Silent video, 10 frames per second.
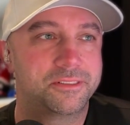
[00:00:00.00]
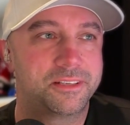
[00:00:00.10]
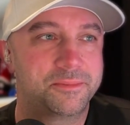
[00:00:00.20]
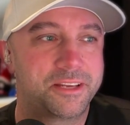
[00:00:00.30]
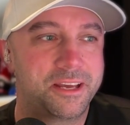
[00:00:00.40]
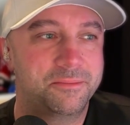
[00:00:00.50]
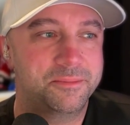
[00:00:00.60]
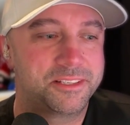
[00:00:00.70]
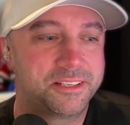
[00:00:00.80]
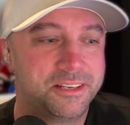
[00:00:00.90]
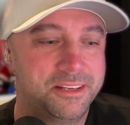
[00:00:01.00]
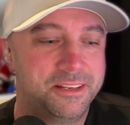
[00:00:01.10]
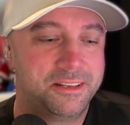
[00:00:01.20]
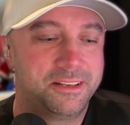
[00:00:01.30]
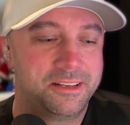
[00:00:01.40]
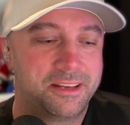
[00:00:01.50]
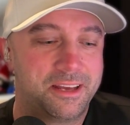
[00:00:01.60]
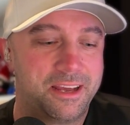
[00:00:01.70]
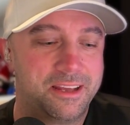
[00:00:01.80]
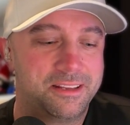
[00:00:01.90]
Sometimes
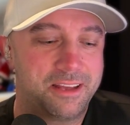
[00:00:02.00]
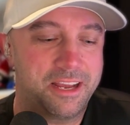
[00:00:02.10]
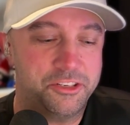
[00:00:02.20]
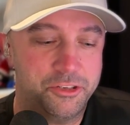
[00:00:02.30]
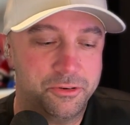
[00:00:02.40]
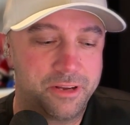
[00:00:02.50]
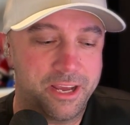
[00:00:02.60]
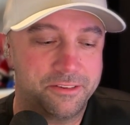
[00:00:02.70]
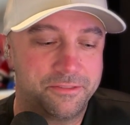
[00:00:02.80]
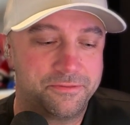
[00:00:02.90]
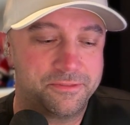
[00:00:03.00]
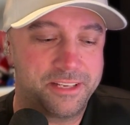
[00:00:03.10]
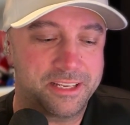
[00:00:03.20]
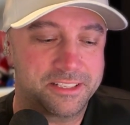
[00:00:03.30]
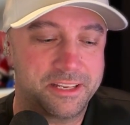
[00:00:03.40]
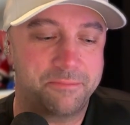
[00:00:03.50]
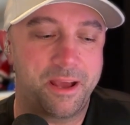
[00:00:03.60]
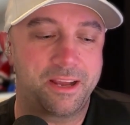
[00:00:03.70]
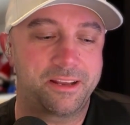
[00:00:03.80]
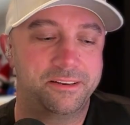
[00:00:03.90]
I do kind of take a step
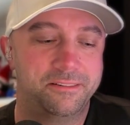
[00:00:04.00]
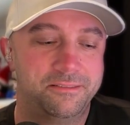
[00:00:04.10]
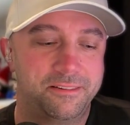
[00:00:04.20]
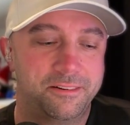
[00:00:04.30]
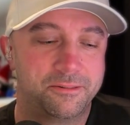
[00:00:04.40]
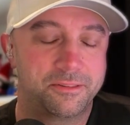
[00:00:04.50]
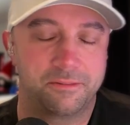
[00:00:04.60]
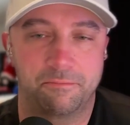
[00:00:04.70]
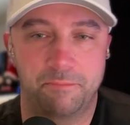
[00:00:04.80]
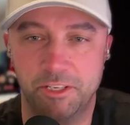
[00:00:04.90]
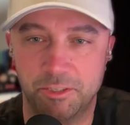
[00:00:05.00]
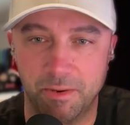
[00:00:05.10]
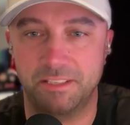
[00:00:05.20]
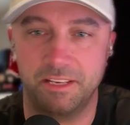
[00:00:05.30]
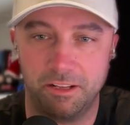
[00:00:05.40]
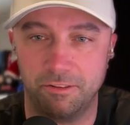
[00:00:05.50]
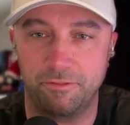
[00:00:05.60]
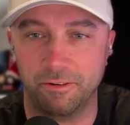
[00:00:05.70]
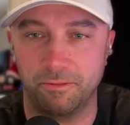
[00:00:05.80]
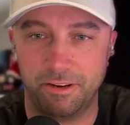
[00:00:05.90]
back and, pinch
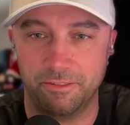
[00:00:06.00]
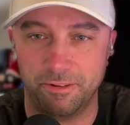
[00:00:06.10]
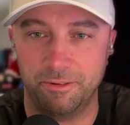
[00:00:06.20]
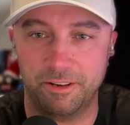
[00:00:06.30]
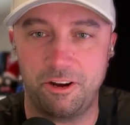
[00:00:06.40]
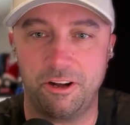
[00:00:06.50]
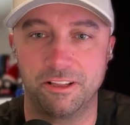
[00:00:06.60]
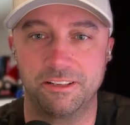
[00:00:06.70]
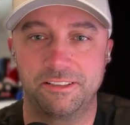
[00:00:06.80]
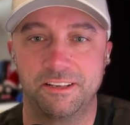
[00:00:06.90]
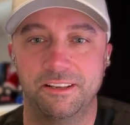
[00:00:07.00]
myself or whatever you want to call it